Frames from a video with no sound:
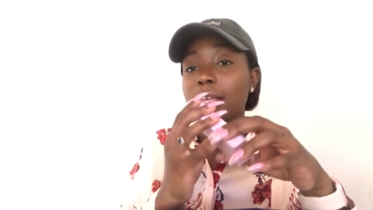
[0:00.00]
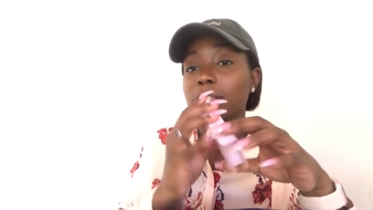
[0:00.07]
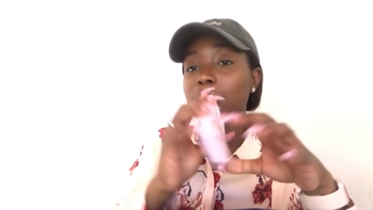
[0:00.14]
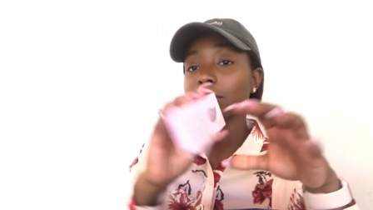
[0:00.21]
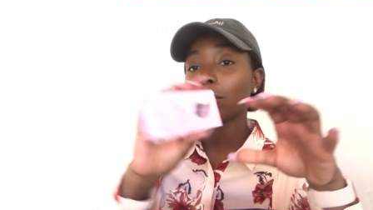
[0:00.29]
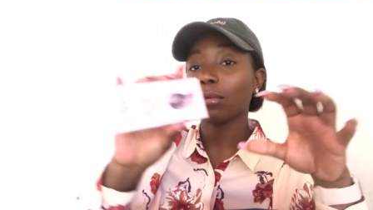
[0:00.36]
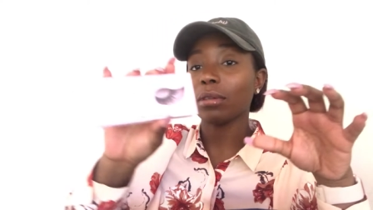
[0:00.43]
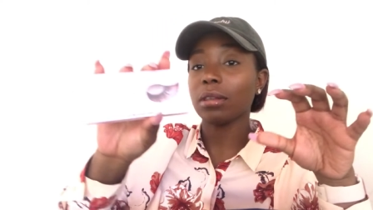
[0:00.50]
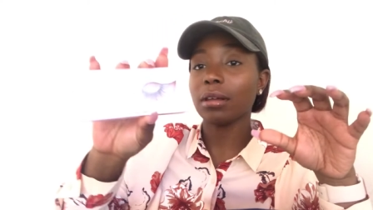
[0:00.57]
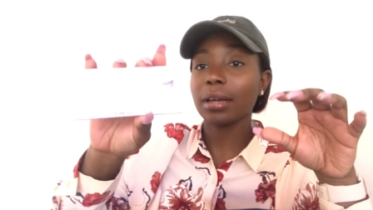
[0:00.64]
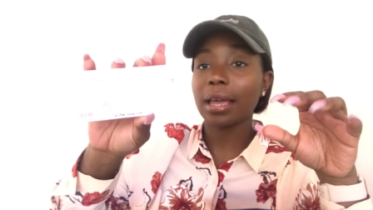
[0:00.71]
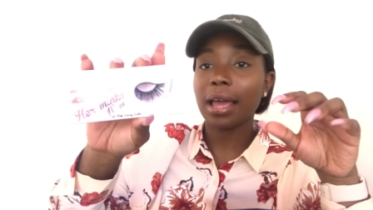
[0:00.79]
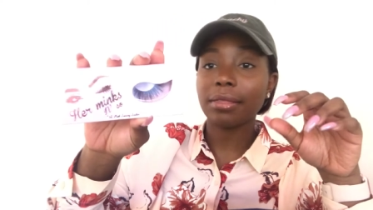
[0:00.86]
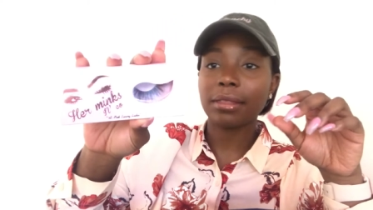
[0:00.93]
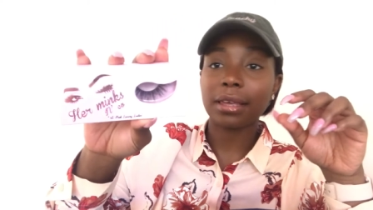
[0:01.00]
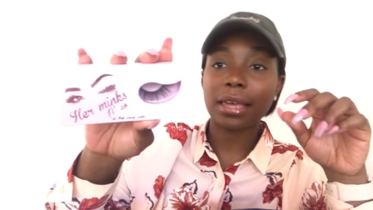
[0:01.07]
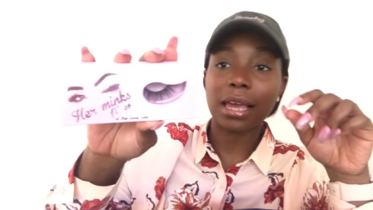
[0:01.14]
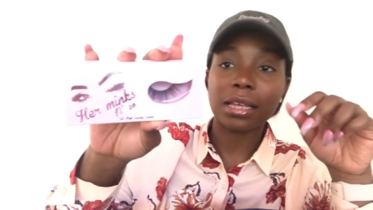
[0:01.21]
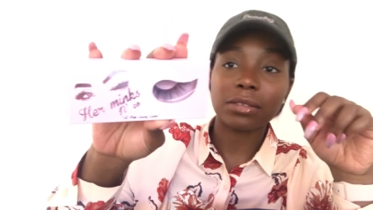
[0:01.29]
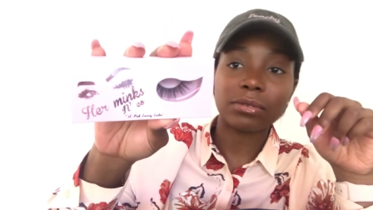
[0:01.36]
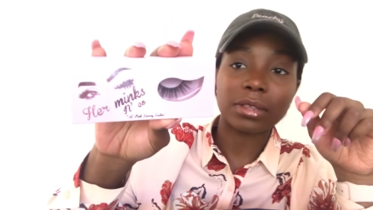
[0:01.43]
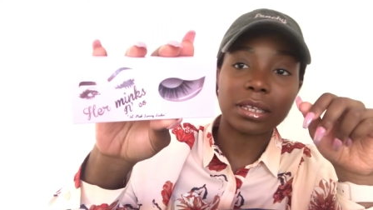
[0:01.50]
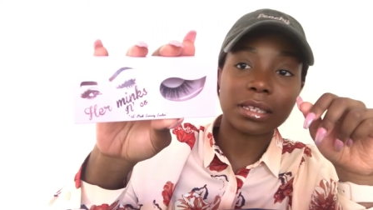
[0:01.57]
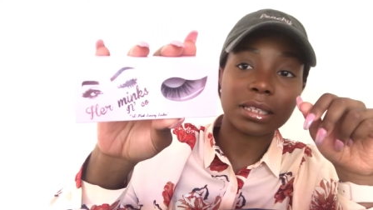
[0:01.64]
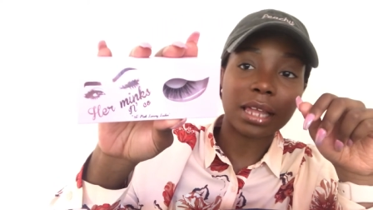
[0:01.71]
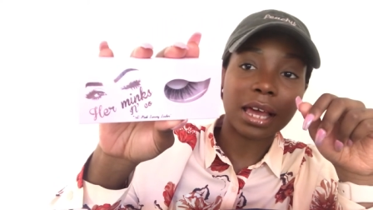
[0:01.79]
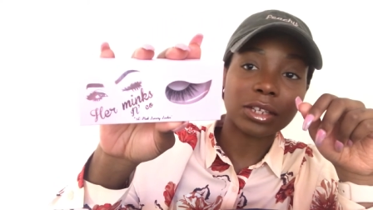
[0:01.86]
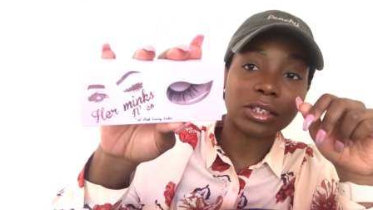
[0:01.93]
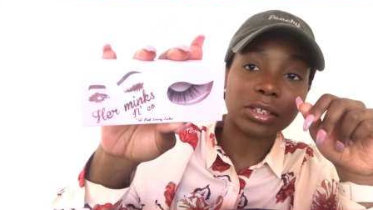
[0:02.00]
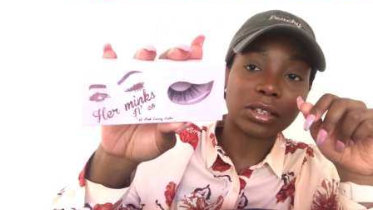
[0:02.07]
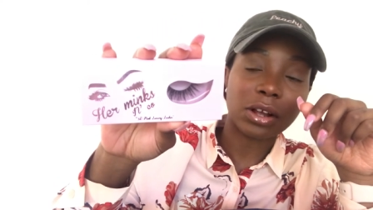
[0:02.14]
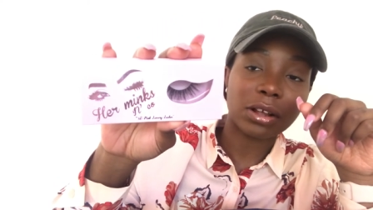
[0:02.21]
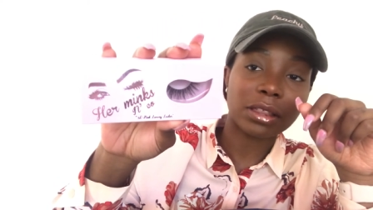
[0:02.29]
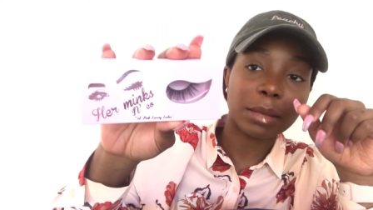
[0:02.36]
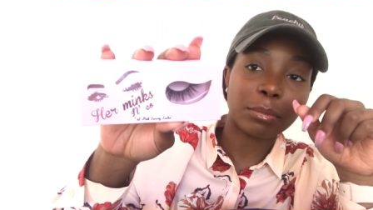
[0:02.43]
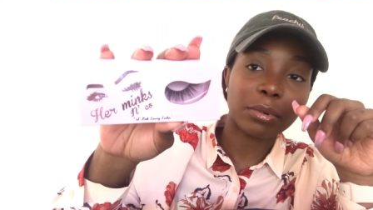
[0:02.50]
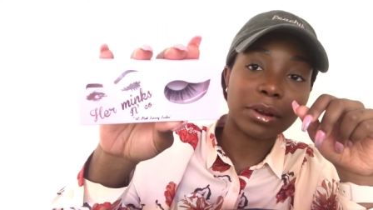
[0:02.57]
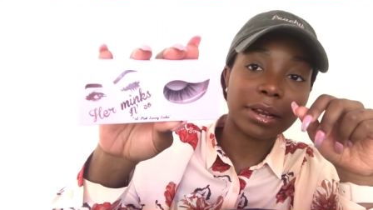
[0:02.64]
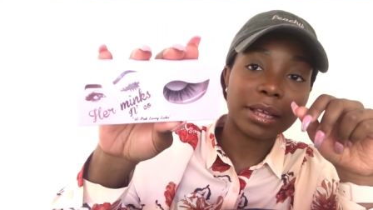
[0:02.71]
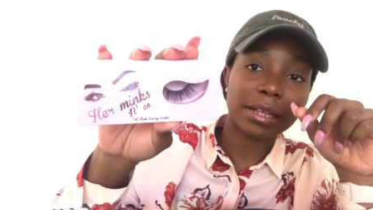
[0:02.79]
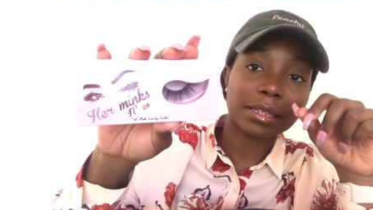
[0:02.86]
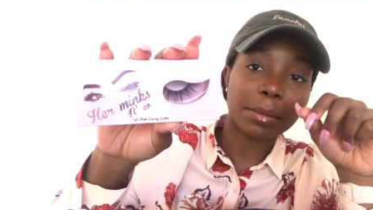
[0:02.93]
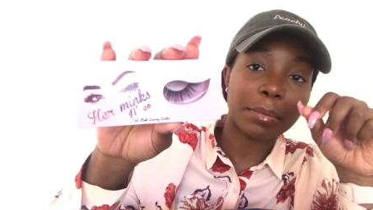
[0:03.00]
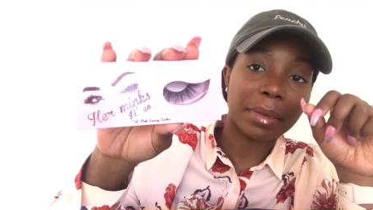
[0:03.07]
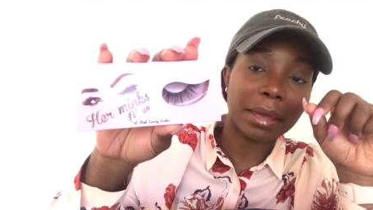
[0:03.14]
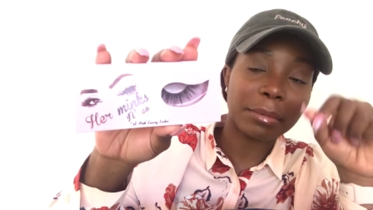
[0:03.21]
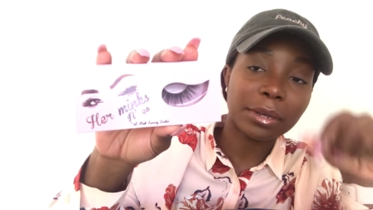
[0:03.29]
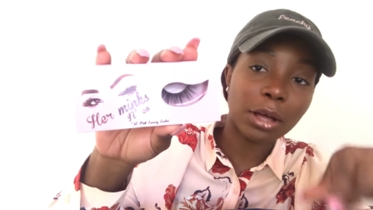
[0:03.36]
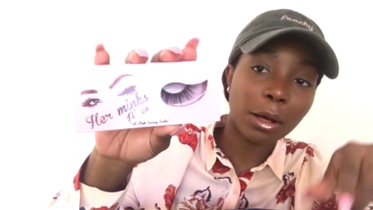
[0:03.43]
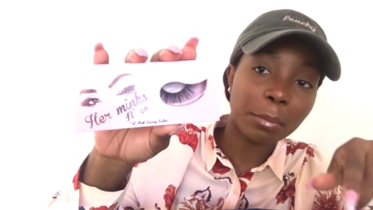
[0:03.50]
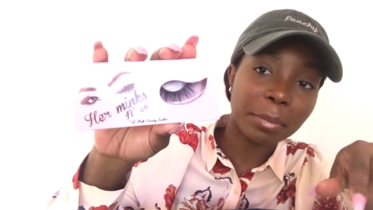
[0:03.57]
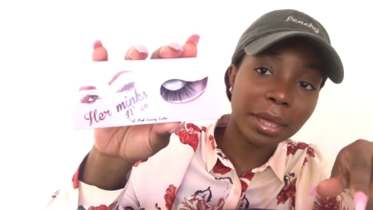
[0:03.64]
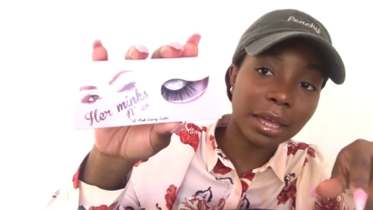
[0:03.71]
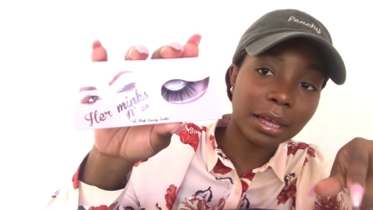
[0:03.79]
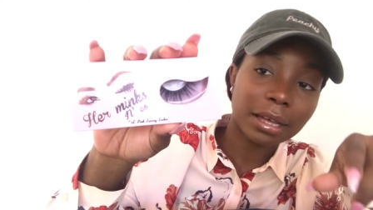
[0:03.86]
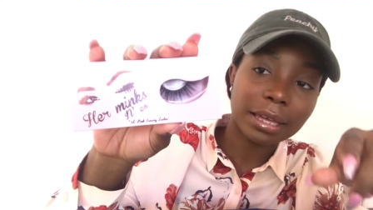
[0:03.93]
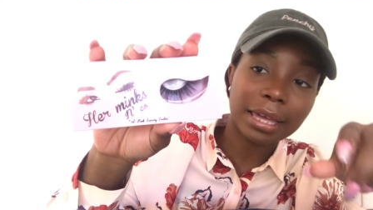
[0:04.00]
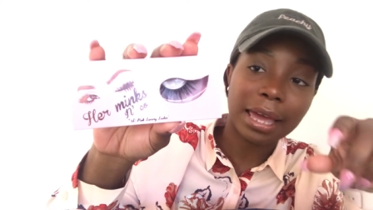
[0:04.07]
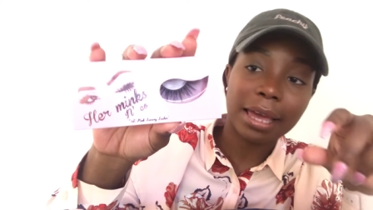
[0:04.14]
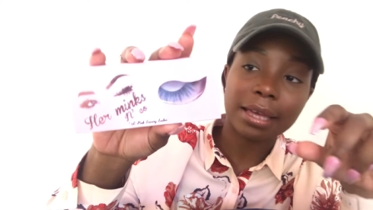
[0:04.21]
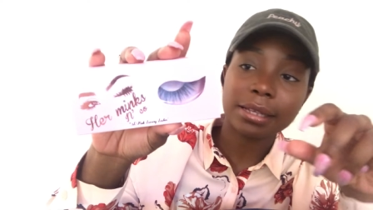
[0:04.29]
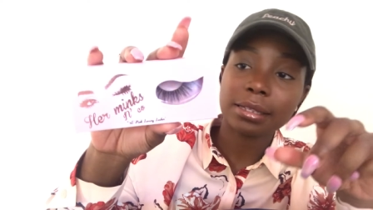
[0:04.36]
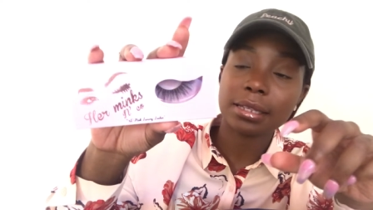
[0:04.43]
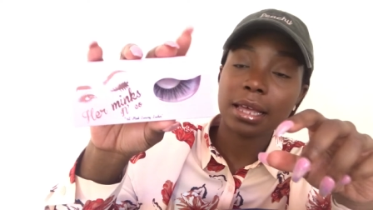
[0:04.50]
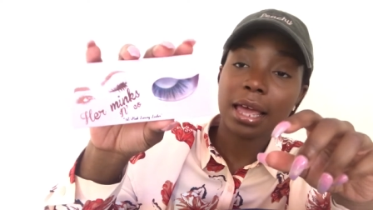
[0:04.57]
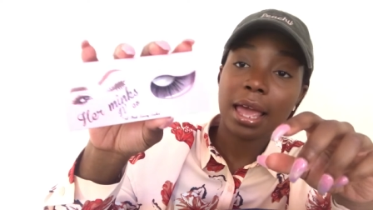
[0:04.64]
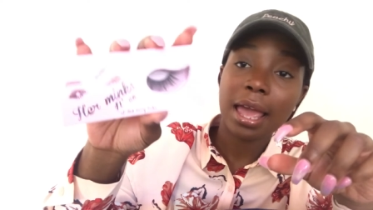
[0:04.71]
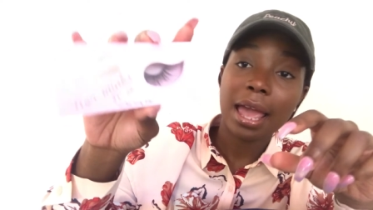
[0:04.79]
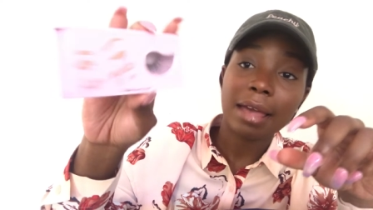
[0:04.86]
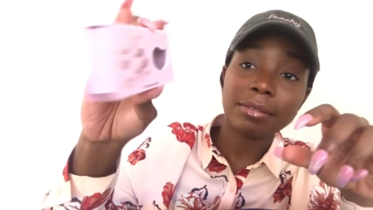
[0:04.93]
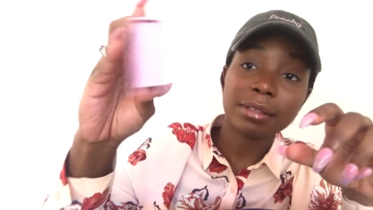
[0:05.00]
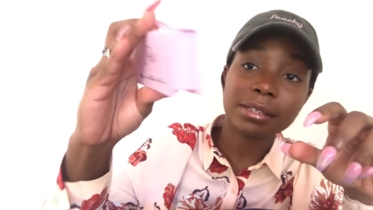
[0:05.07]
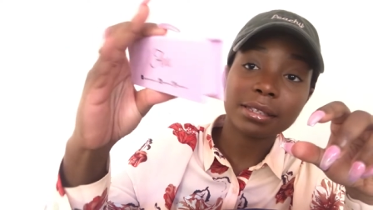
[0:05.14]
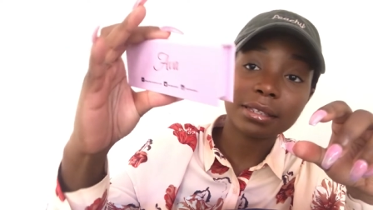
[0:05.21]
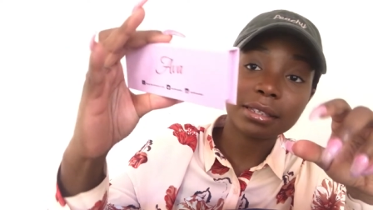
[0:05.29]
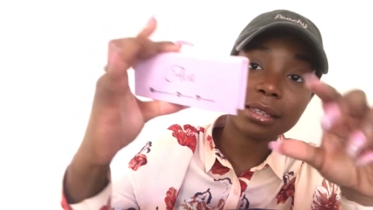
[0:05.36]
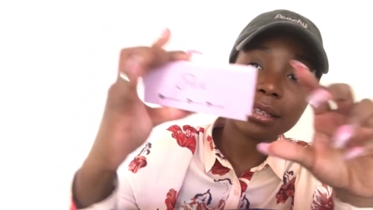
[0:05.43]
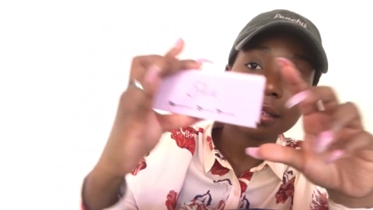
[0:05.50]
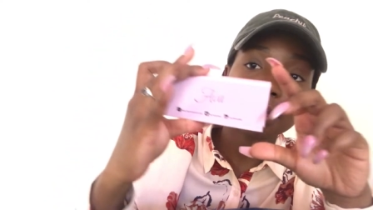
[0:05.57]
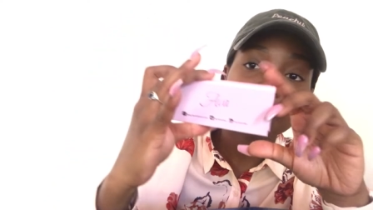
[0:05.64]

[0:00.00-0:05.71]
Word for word: So look at the case for these lashes. Aren't they pretty? It's a baby doll pink case, and this is in the